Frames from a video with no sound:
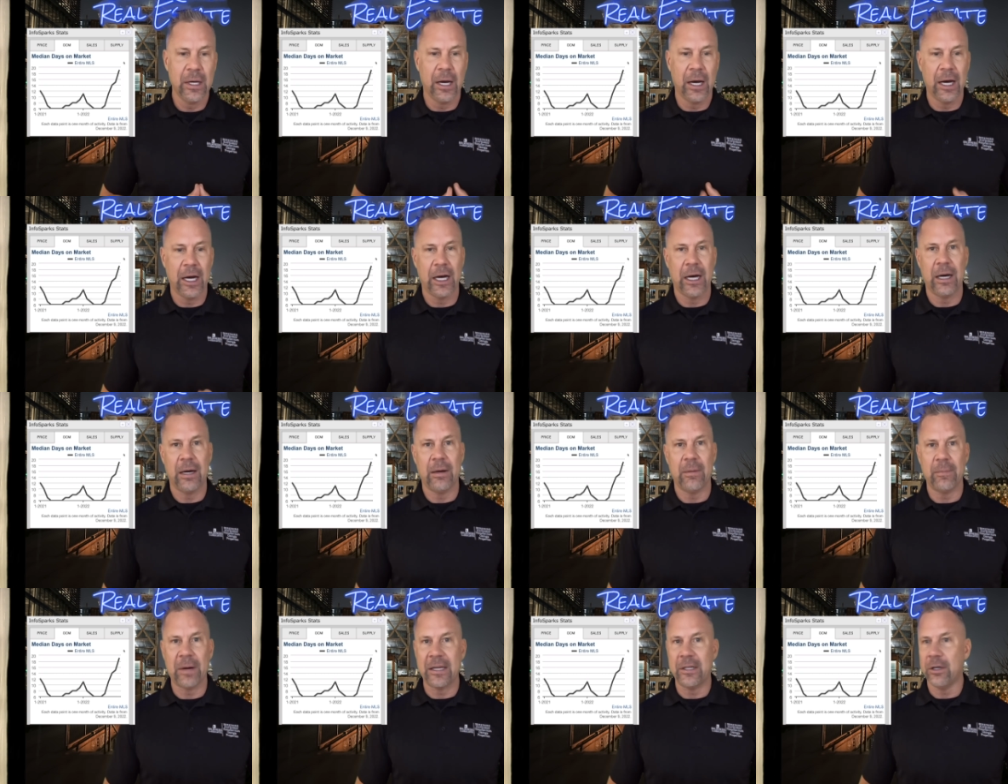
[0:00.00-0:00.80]

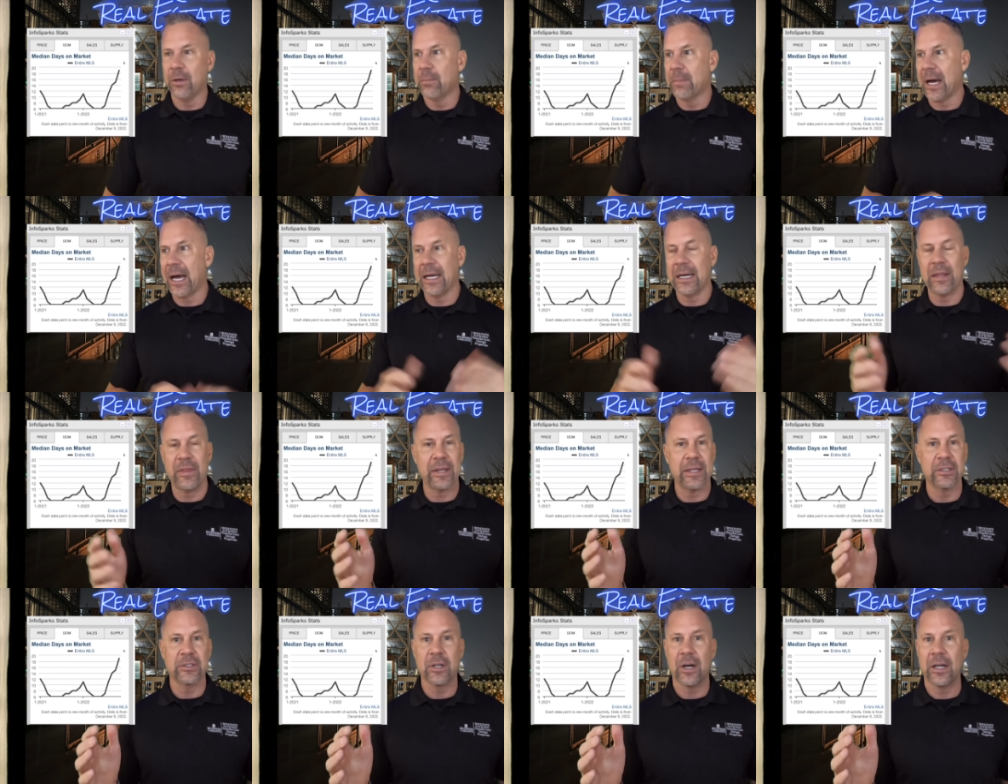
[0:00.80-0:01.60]
Um, I know mine, I
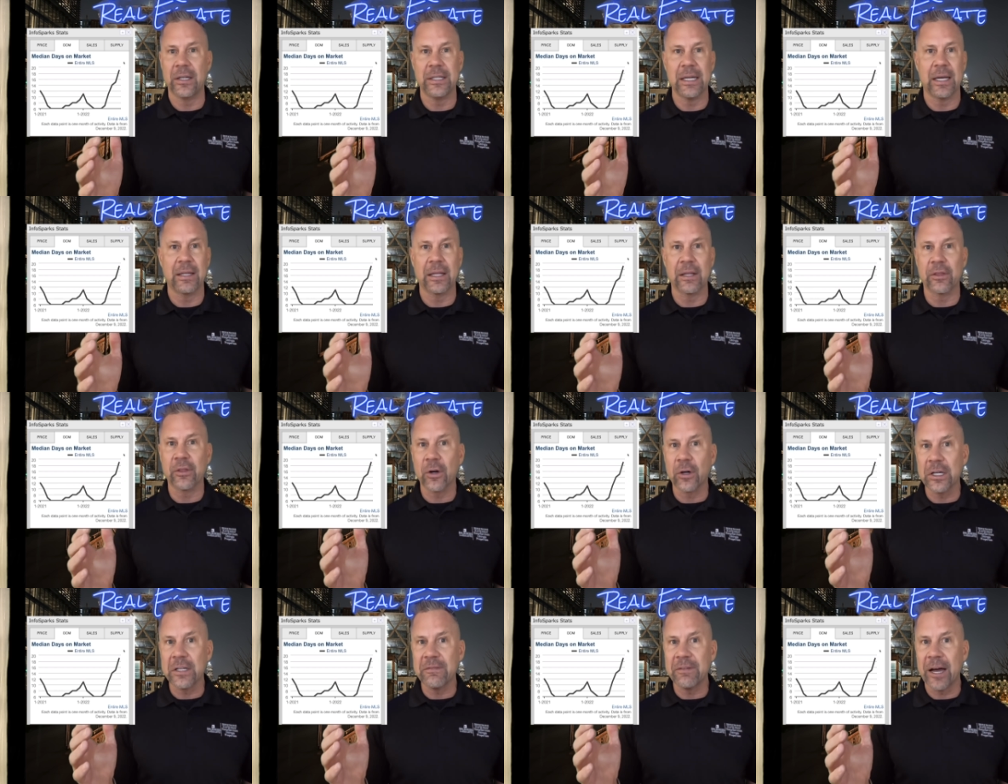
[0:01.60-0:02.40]
think, has gone down like
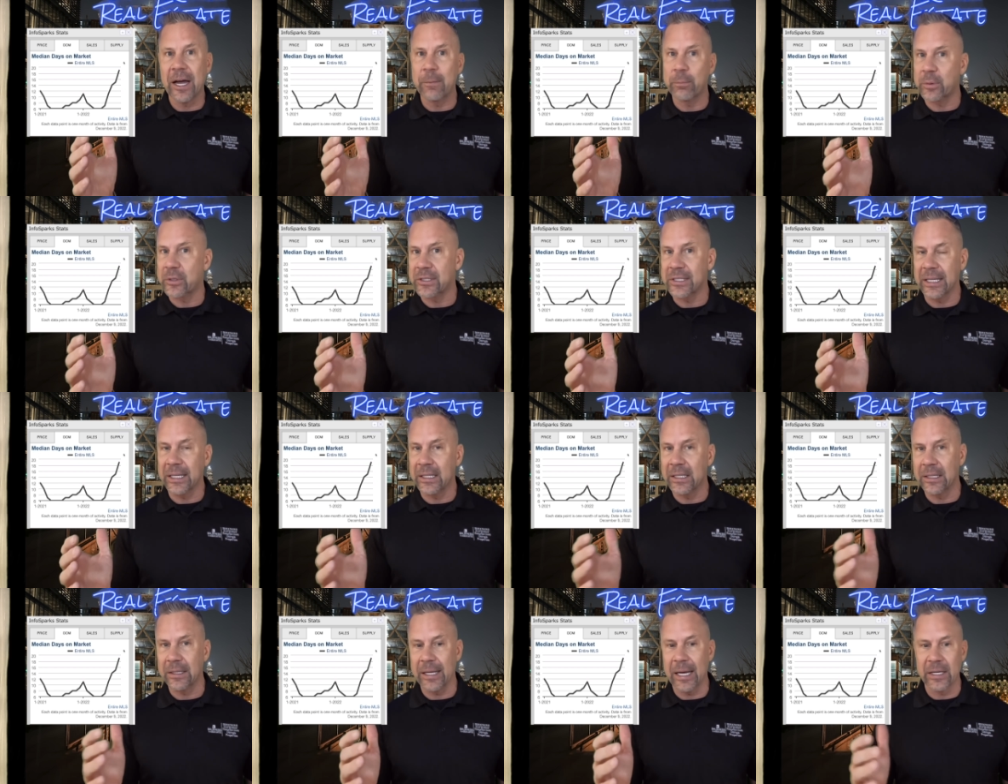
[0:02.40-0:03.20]
35 percent
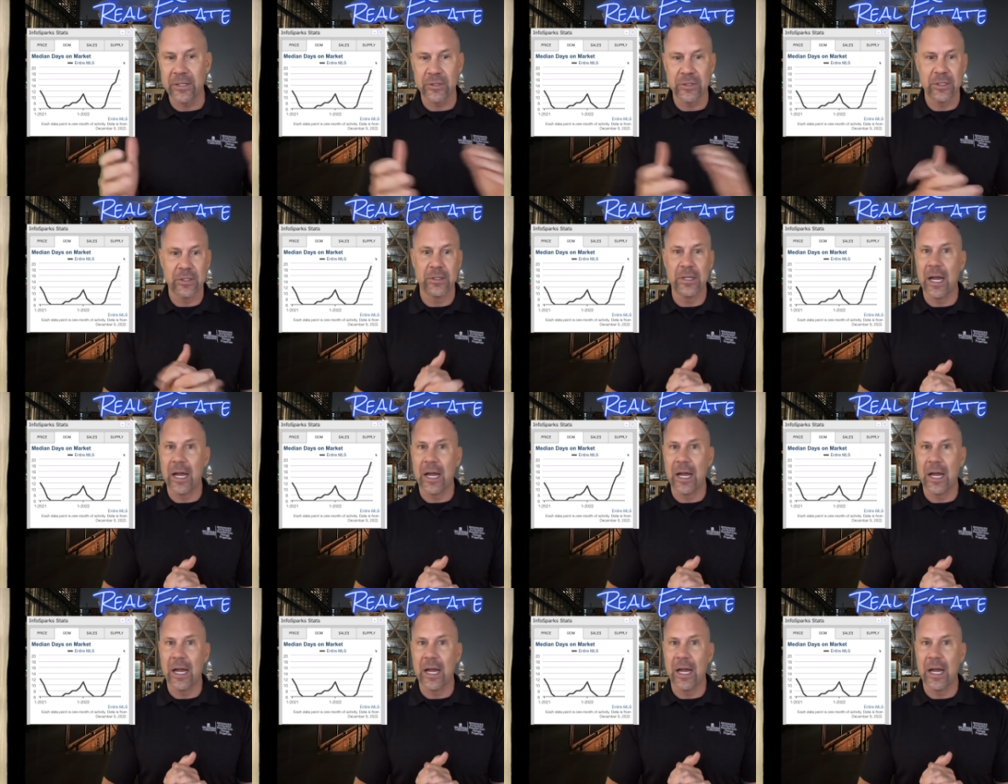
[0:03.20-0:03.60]
in the last year.